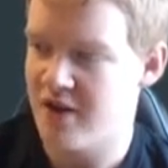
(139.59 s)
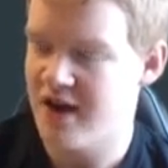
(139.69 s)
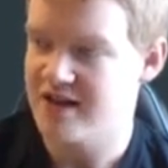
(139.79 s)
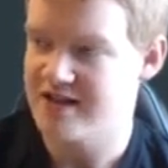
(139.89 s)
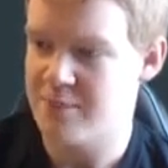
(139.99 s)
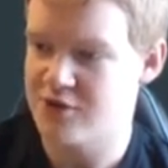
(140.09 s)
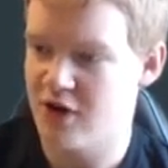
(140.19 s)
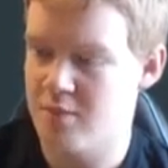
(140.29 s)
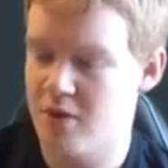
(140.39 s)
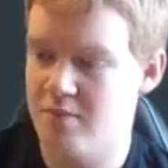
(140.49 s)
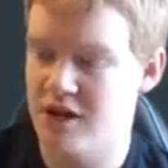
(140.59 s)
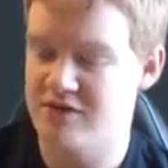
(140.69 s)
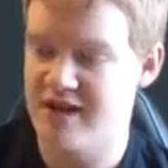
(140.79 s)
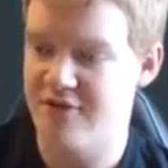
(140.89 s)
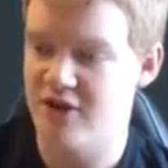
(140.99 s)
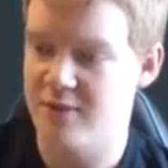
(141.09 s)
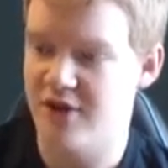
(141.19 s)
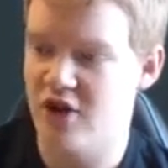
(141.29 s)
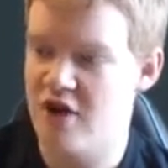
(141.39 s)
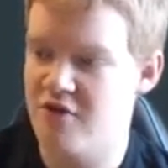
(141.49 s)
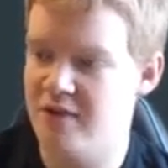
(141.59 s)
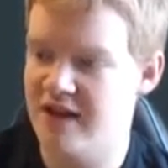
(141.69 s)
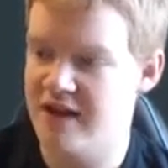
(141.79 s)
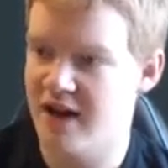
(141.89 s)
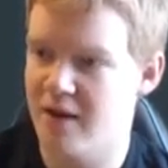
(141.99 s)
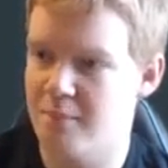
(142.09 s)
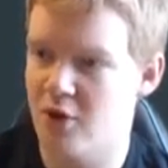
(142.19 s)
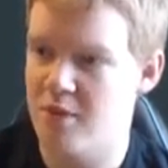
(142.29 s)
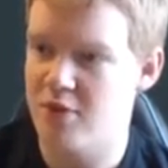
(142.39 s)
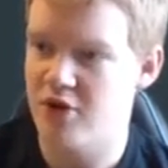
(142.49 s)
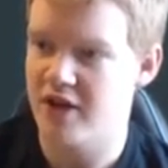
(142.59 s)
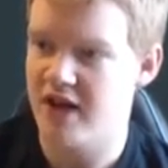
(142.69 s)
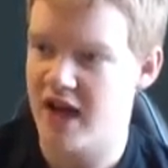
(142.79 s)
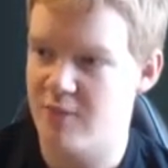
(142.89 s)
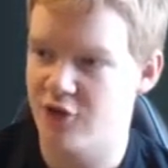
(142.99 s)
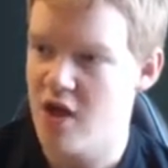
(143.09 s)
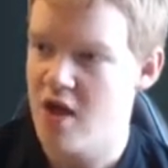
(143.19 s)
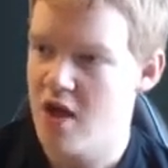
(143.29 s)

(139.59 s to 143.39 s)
And the next episode will most definitely be the Hertha Berlin and Bayern Munich games.